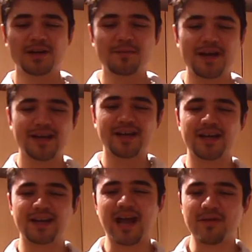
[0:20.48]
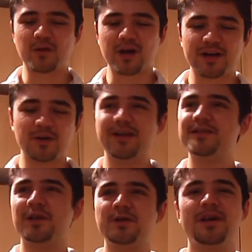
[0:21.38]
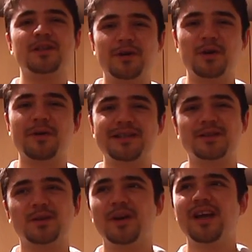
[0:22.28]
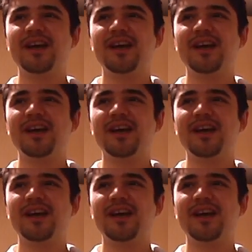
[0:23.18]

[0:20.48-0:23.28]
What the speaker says: we're gonna make an avocado and sun-dried tomato pesto.